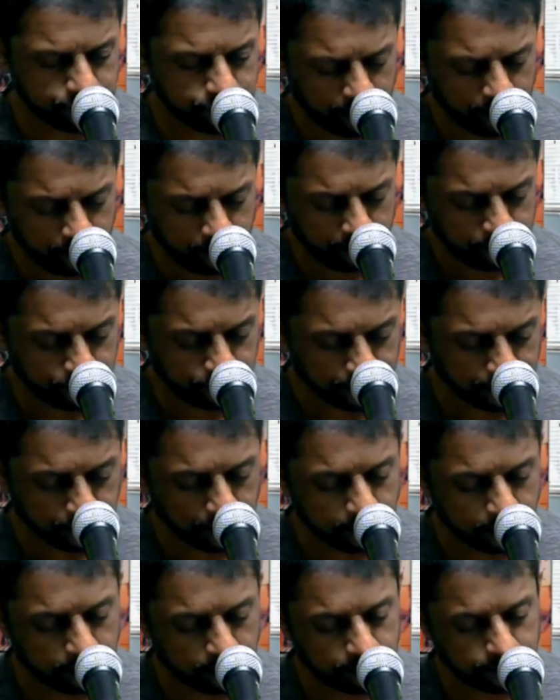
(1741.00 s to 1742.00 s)
uh,
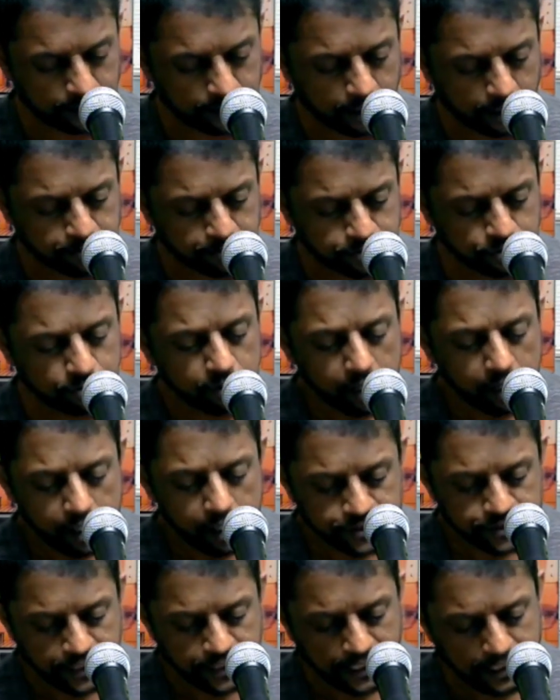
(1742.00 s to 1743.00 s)
session, you say, come to
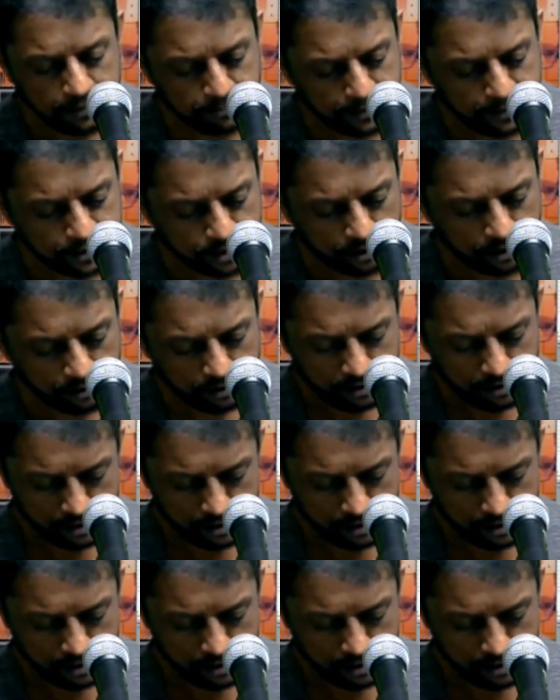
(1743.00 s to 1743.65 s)
Second Peter